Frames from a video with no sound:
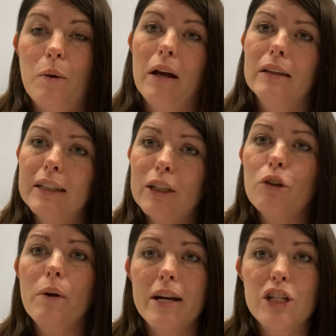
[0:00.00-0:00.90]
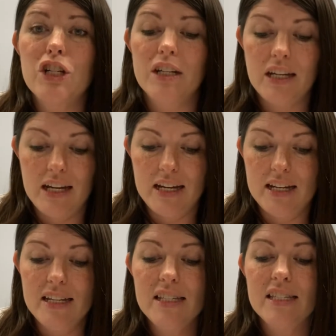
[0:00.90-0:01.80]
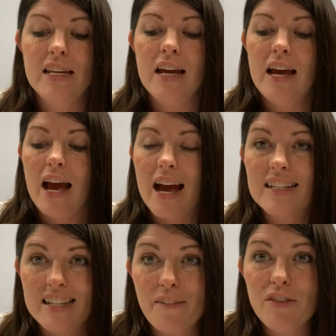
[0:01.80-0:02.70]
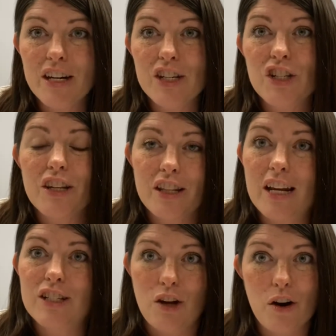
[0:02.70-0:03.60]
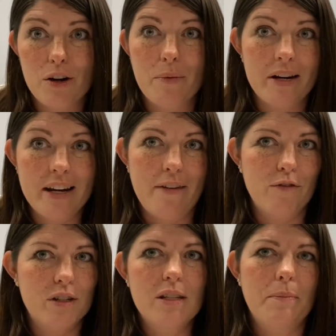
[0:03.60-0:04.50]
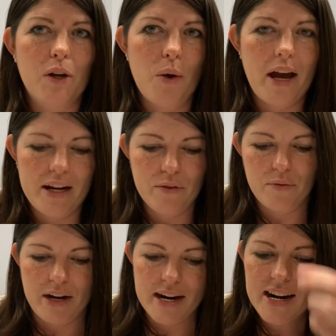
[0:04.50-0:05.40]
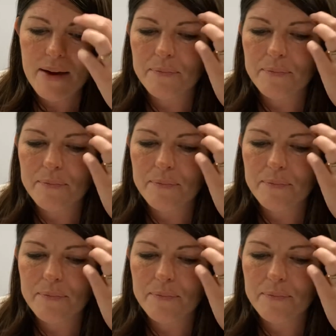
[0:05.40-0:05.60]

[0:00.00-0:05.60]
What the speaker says: alliteration is a definition that is already written down for us. So I'm going to go ahead and read.